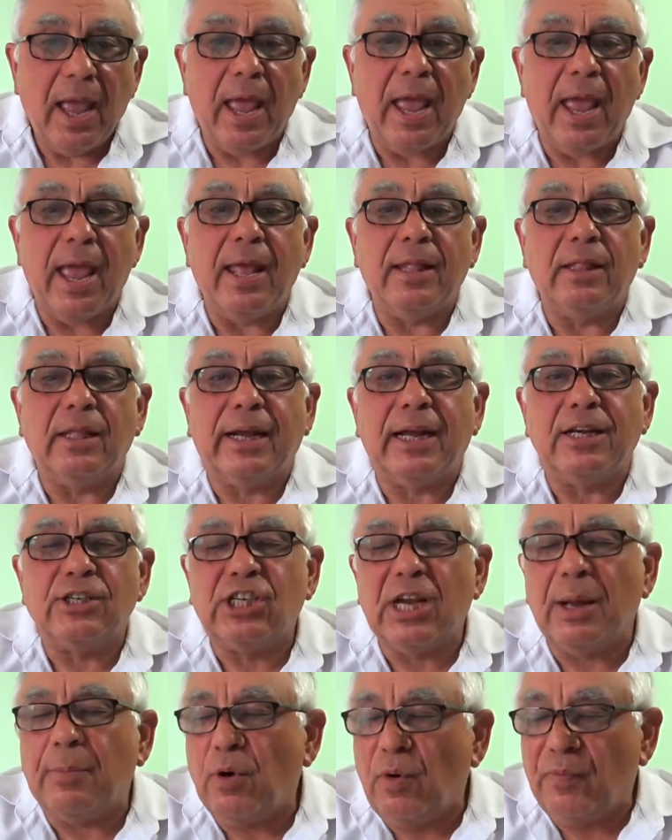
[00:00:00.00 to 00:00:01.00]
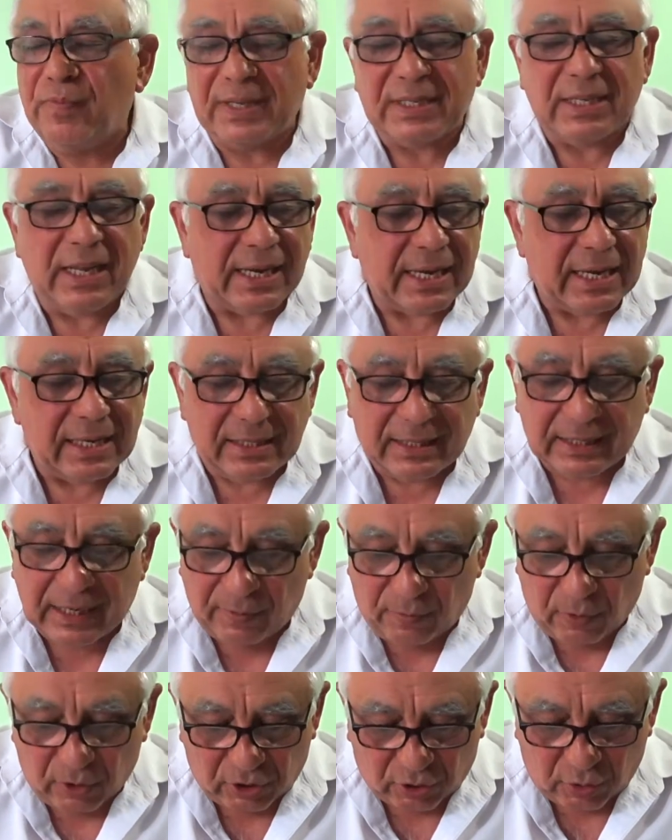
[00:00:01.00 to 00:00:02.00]
And Hashem obviously can see
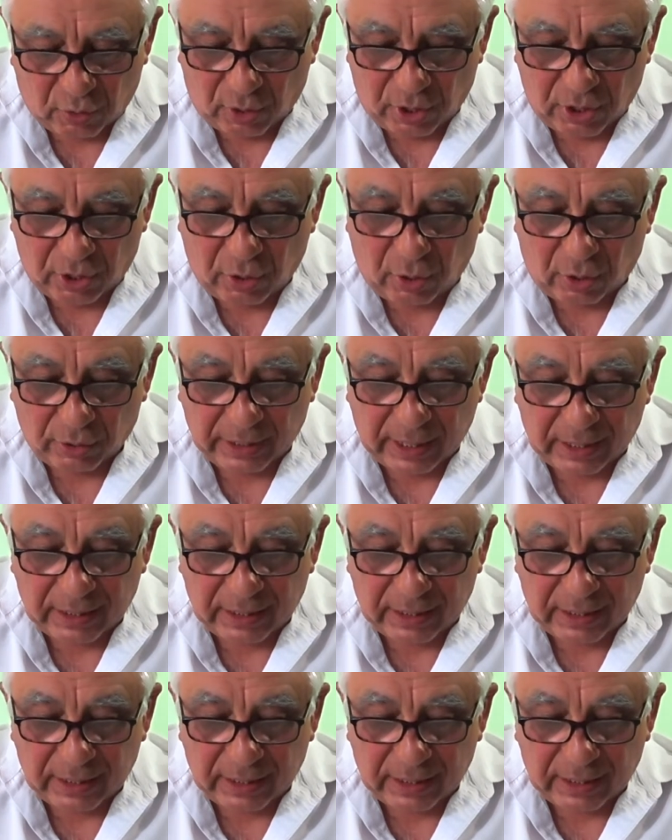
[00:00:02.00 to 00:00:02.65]
what's going on,